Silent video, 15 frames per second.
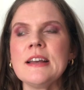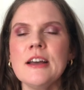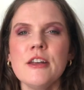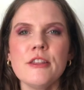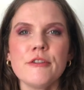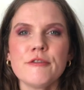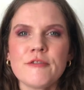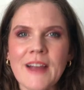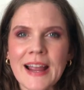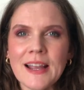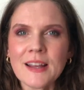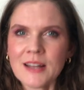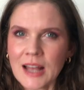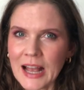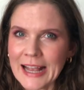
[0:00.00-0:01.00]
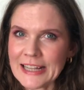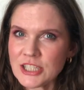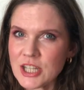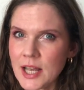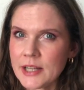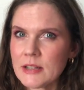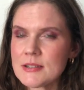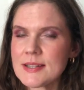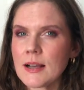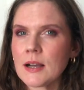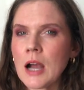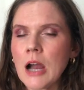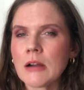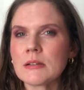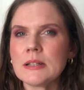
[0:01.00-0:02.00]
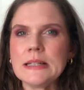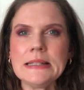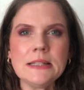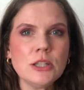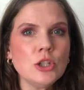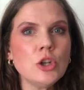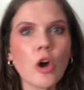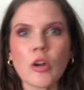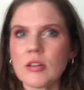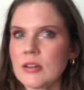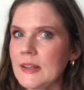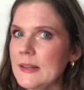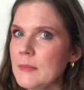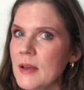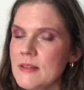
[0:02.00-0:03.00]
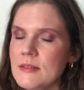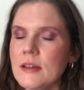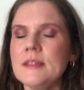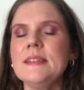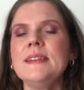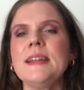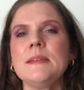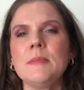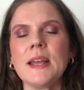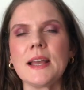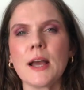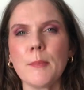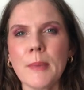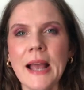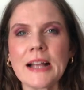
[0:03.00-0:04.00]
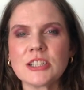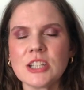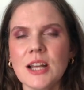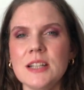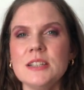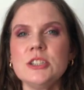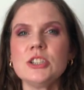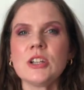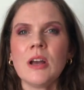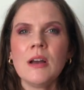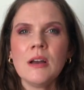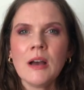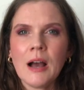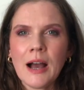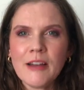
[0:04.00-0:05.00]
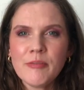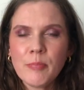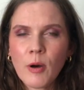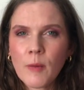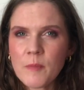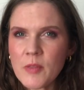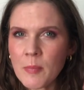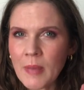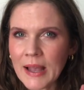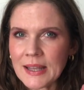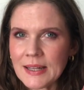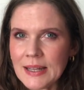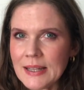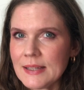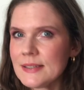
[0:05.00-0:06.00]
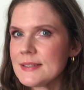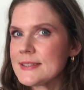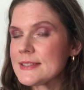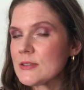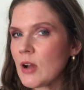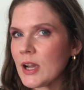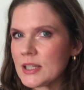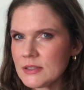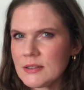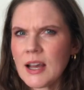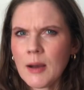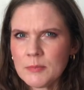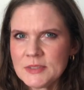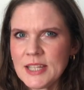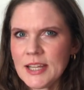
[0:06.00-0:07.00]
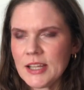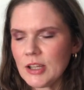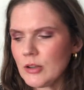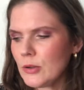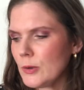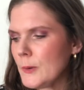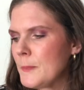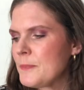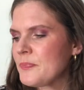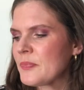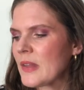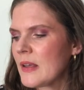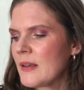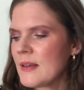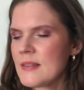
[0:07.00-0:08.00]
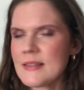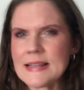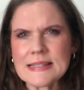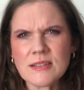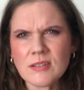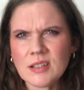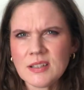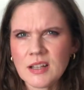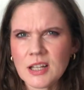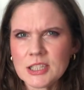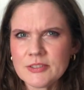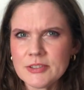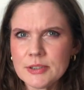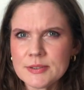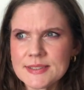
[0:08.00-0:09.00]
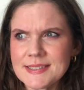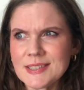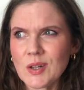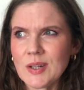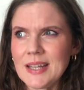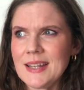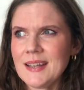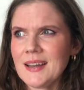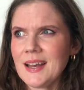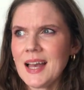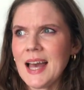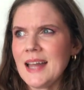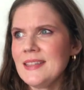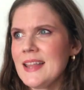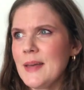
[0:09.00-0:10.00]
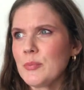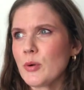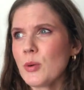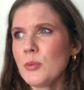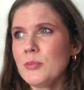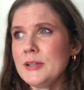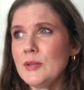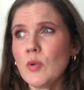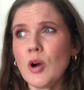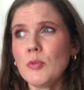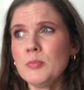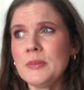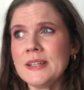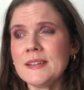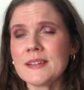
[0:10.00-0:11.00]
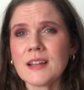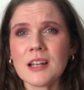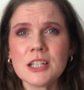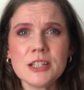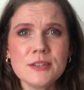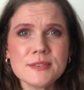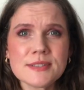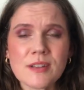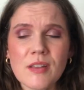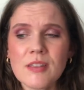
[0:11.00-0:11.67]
The Franken eyeshadows are currently not in my 30-day makeup bag challenge. I've popped them back in here so I can update you. there's not a ton of uses on here, and there probably won't be a ton of use on